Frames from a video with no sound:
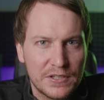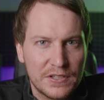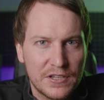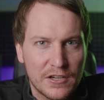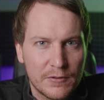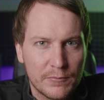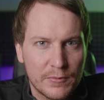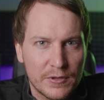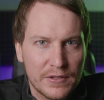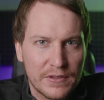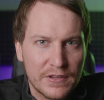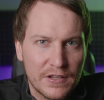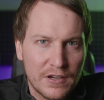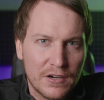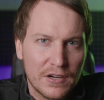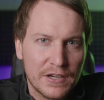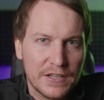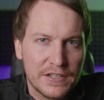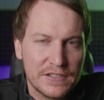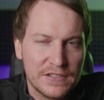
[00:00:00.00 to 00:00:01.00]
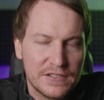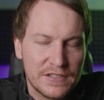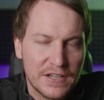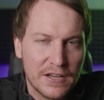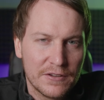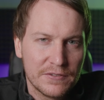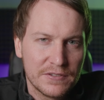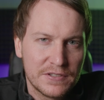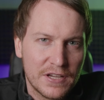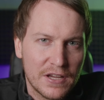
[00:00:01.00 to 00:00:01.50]
Camera there in
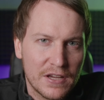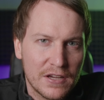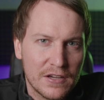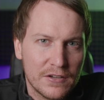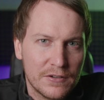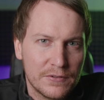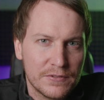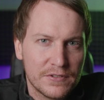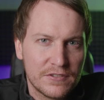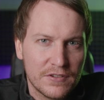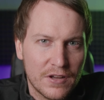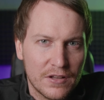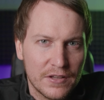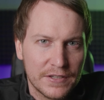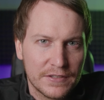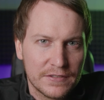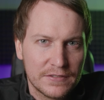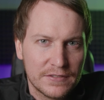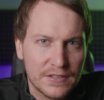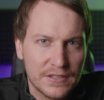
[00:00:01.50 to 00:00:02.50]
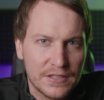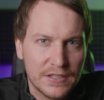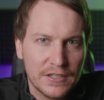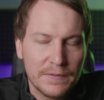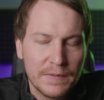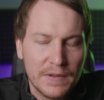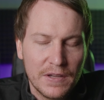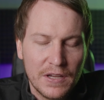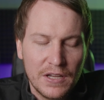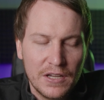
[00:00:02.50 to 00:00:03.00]
downtown Salt Lake City.